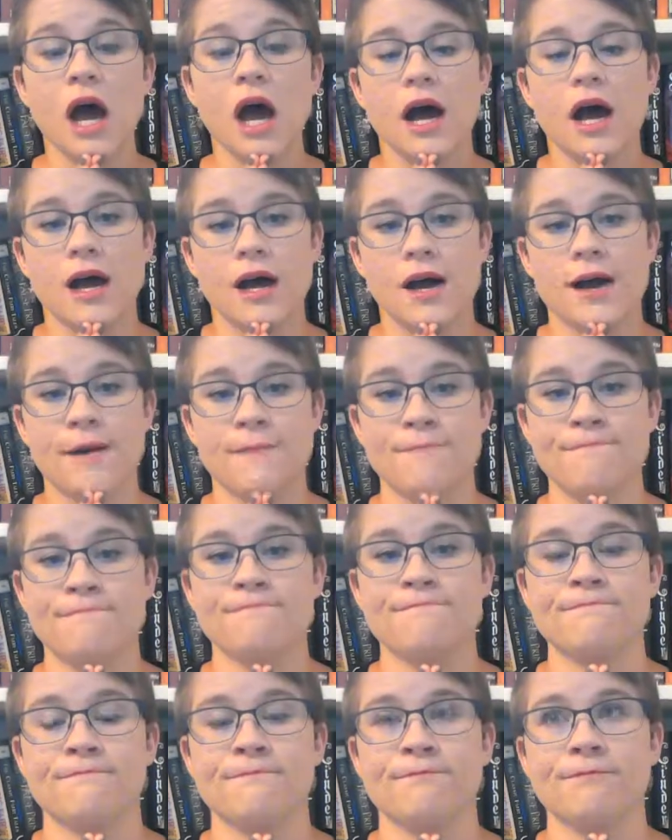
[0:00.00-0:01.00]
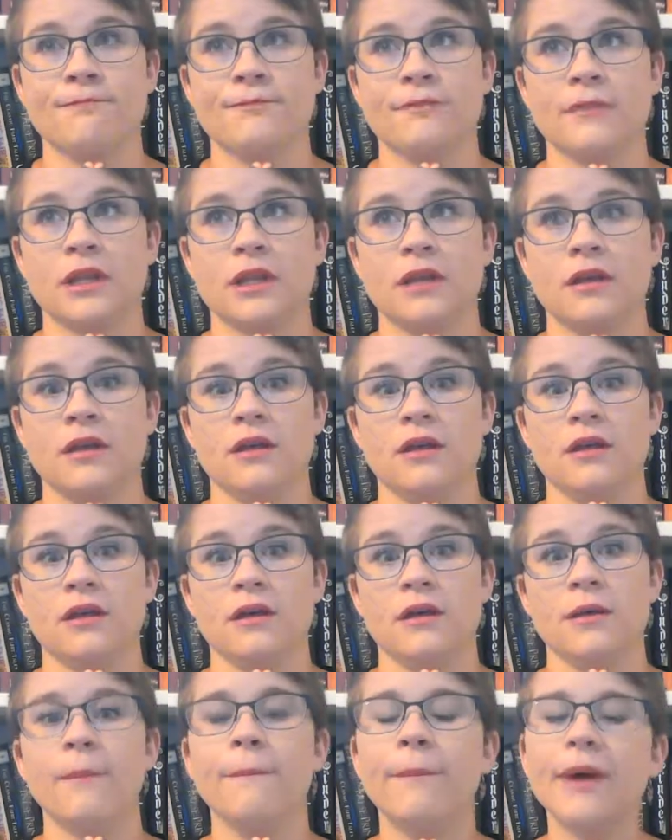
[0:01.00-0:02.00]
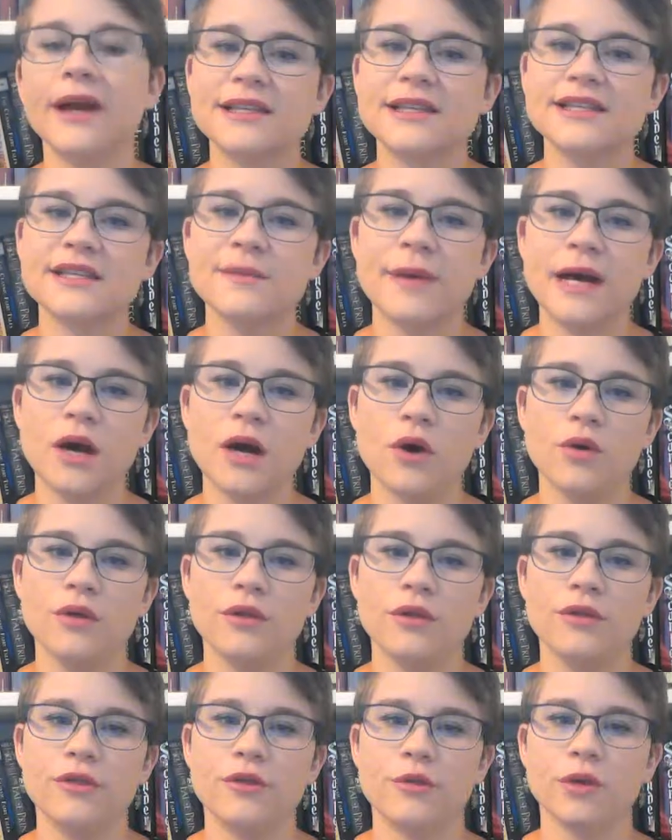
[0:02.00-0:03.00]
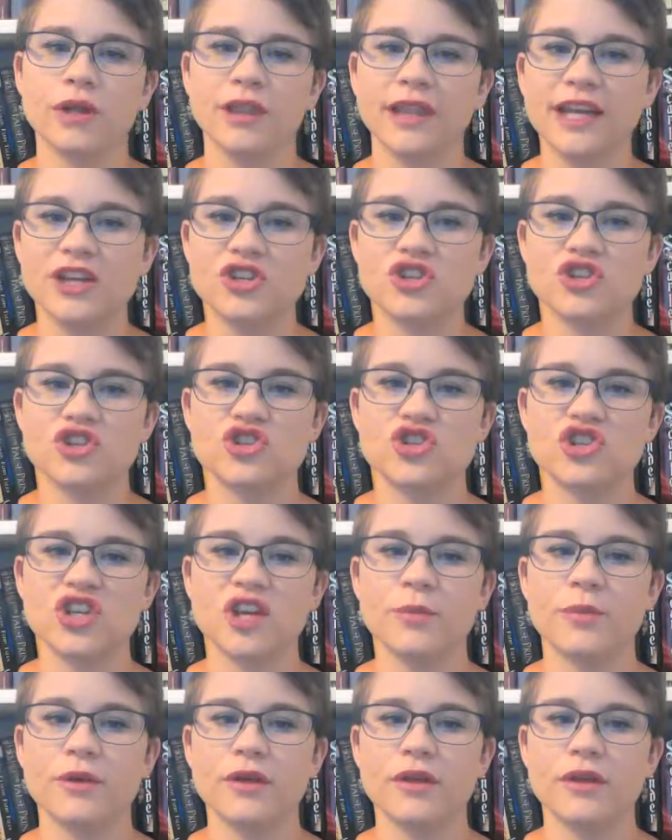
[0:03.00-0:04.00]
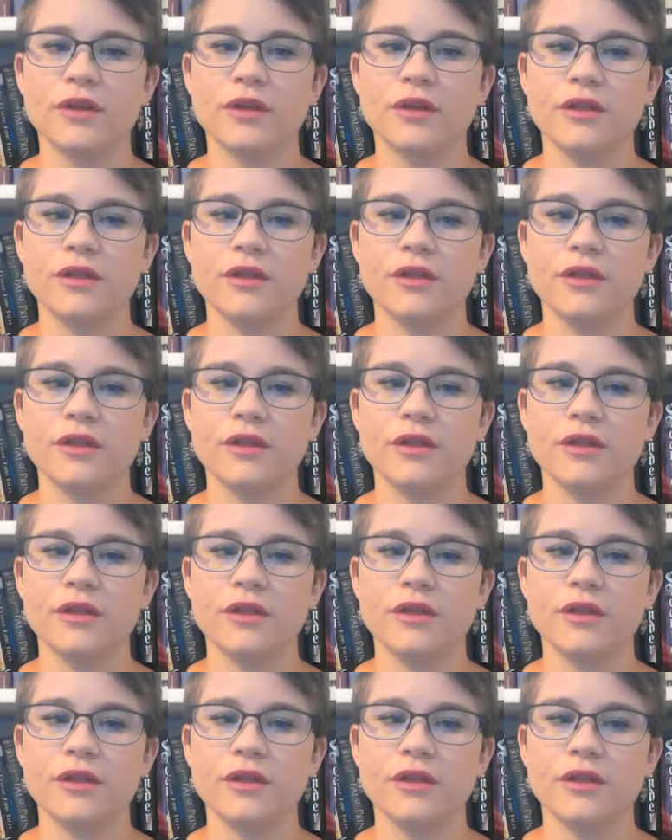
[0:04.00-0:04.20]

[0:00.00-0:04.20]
Um, but it's about the relationship